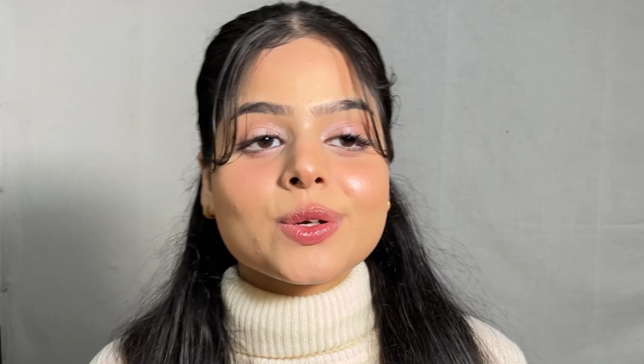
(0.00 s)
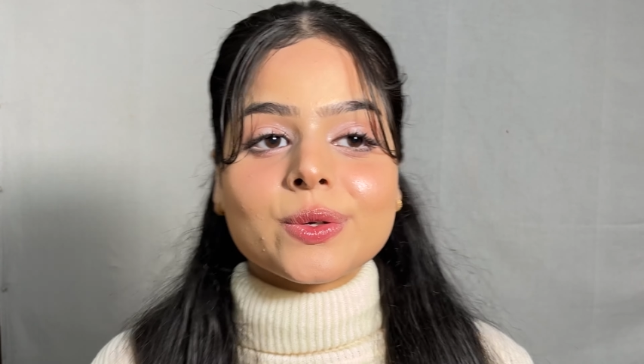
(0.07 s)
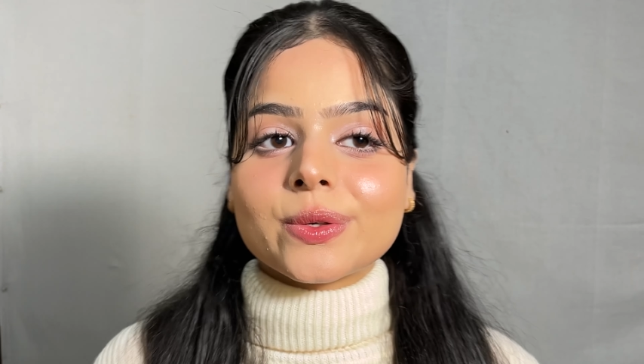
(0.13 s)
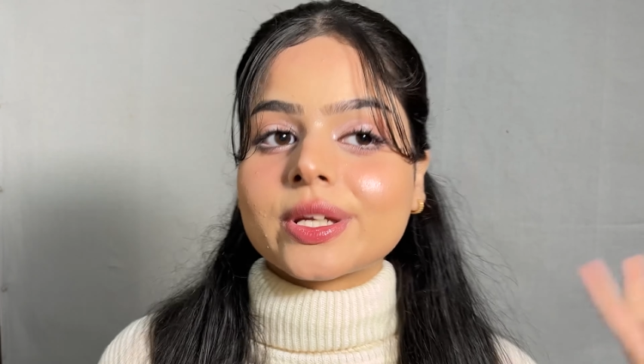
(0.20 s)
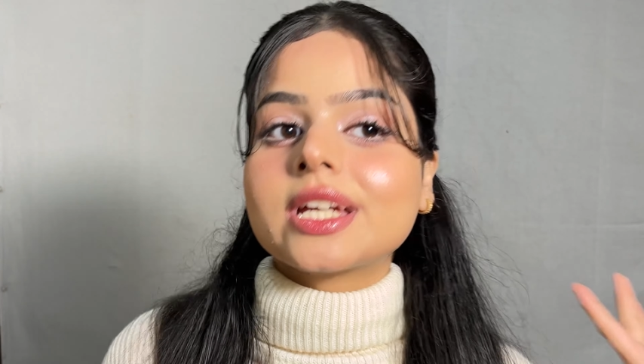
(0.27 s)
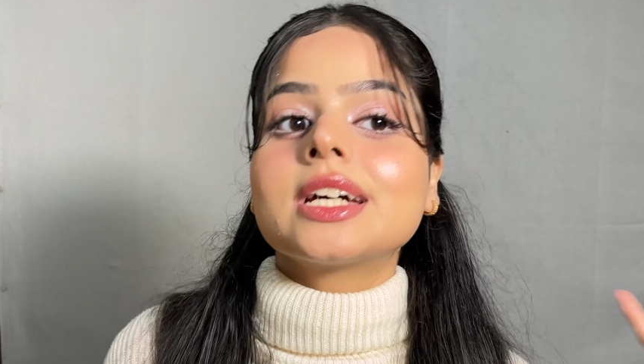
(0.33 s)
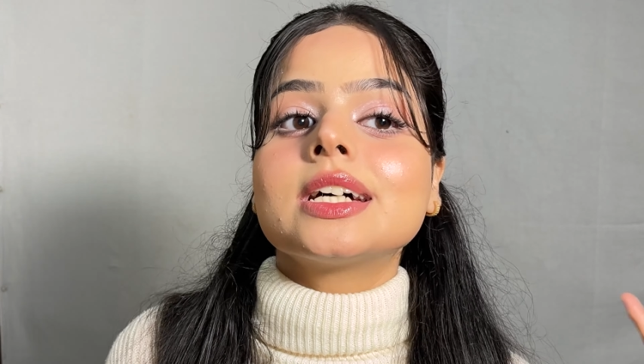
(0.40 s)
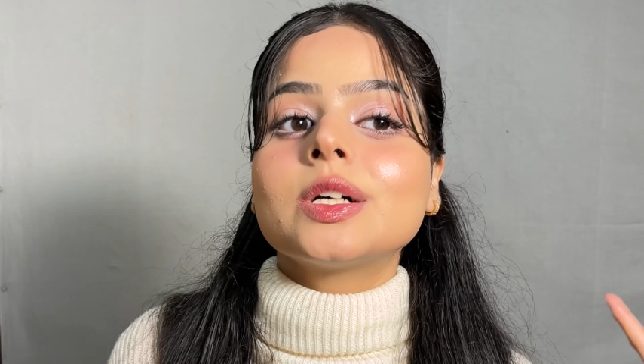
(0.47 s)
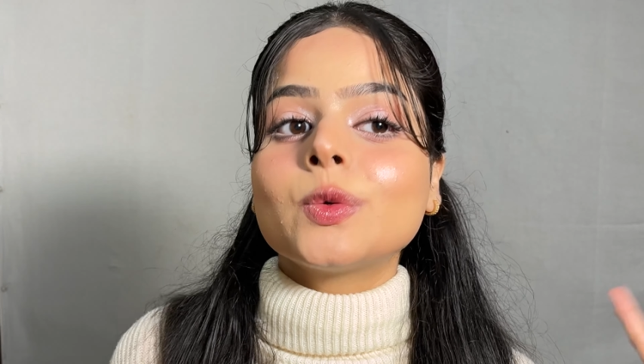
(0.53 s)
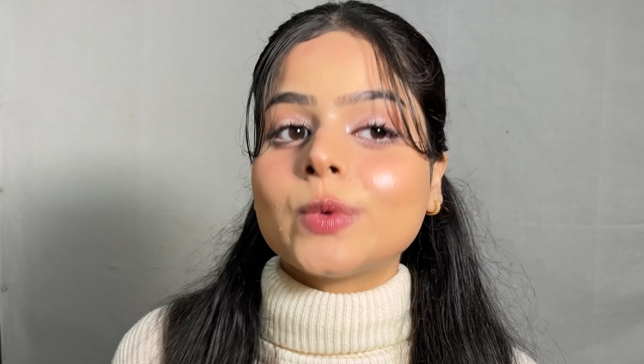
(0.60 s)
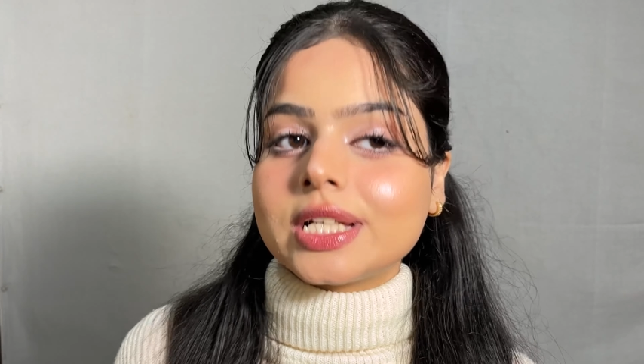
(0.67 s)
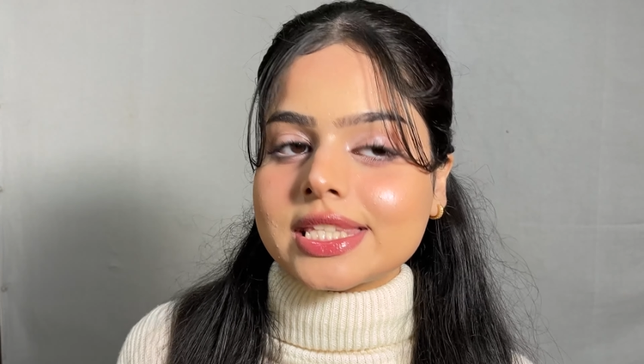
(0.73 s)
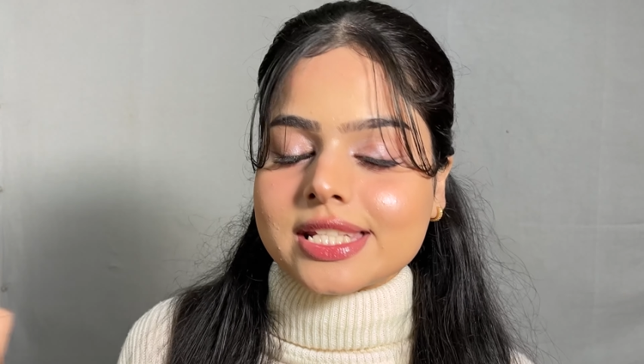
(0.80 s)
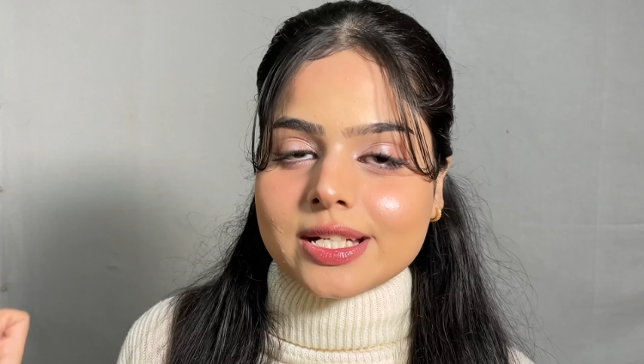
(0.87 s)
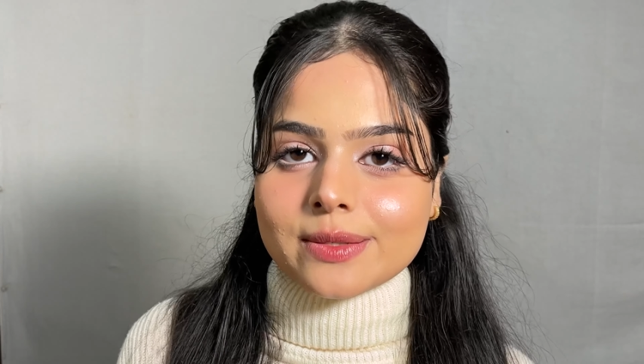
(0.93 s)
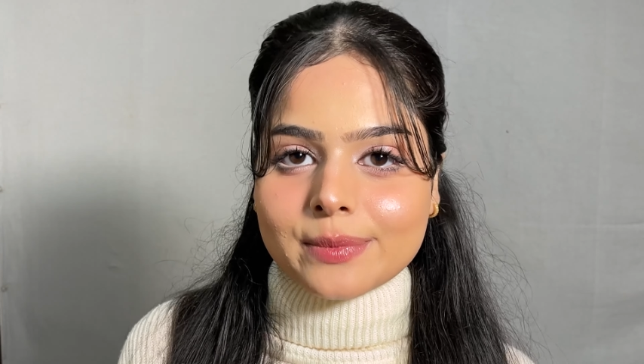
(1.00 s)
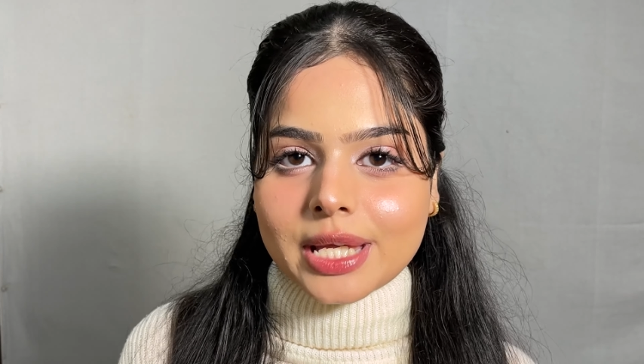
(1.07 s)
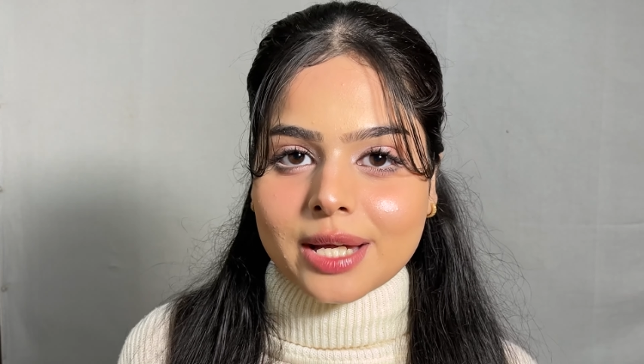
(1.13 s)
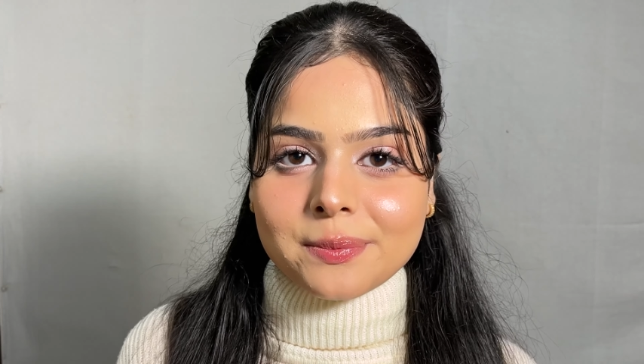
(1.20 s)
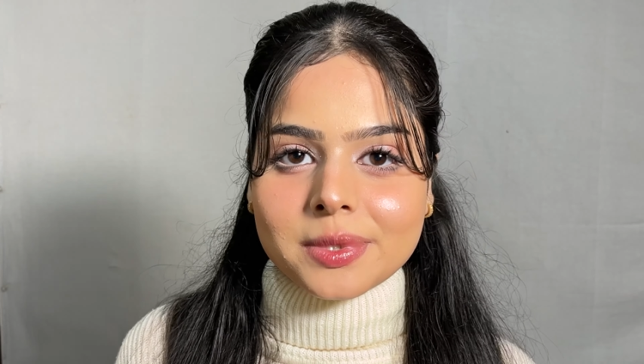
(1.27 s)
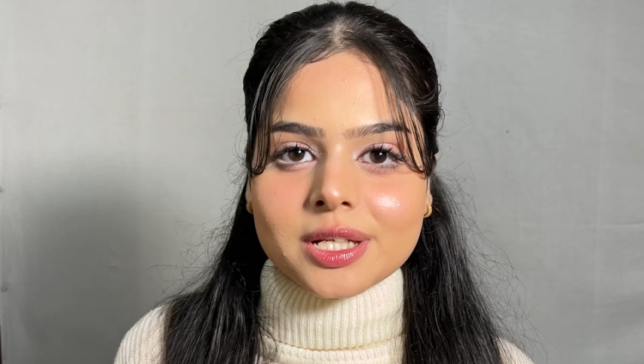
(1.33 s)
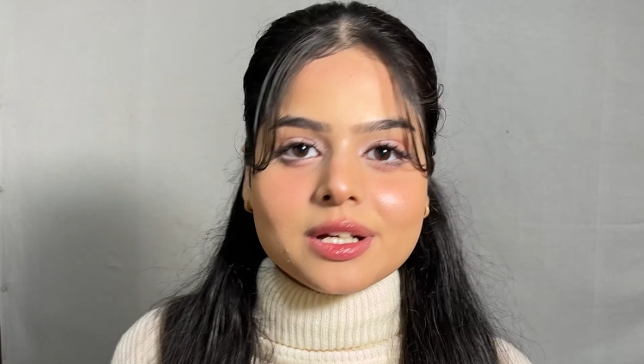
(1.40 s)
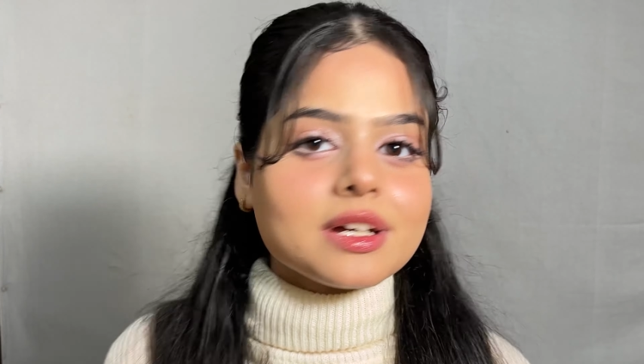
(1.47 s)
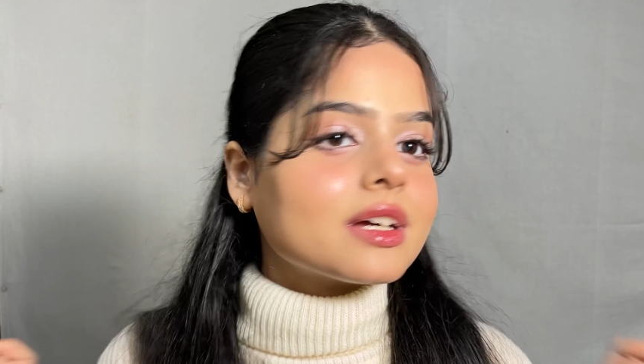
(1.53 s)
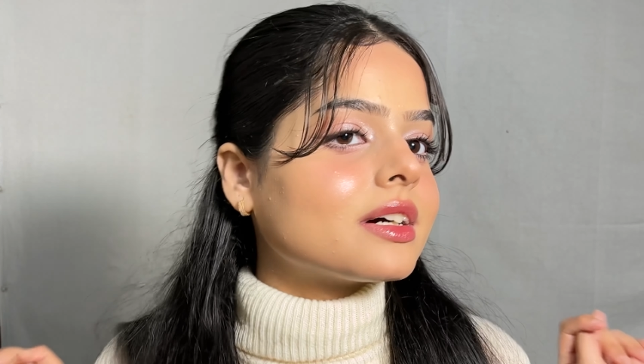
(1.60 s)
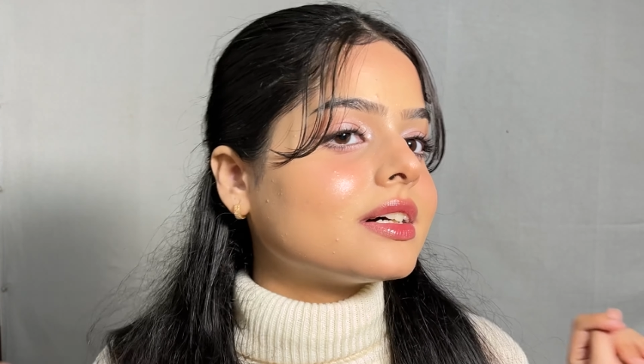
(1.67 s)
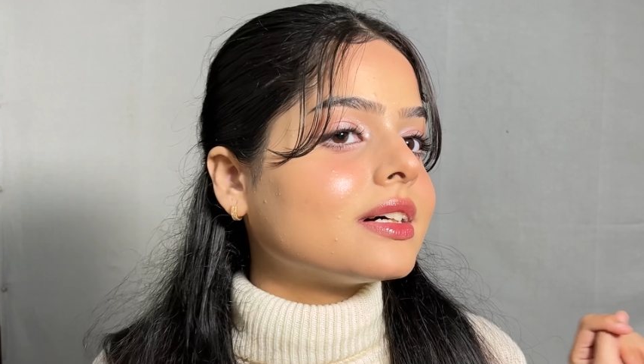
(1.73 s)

Korean winter makeup look.